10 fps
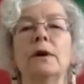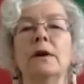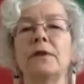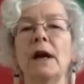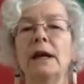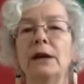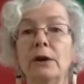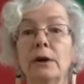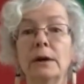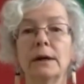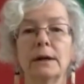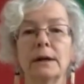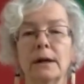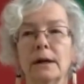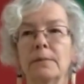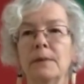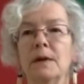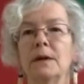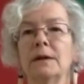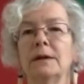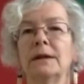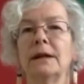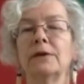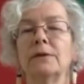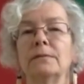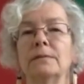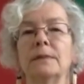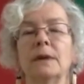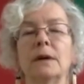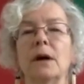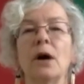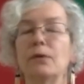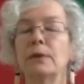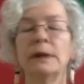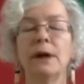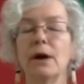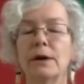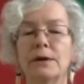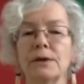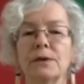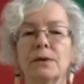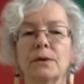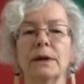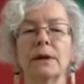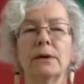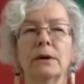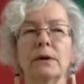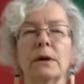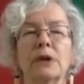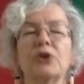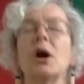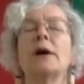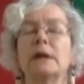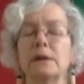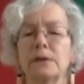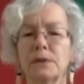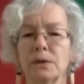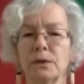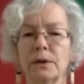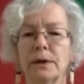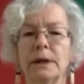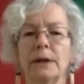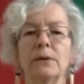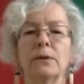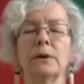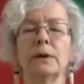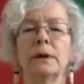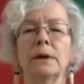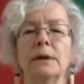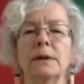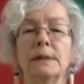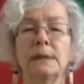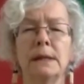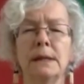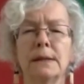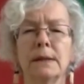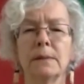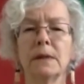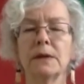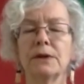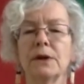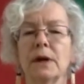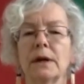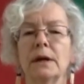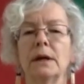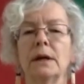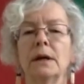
I hear like a really hard story or a shocking story or see something shocking,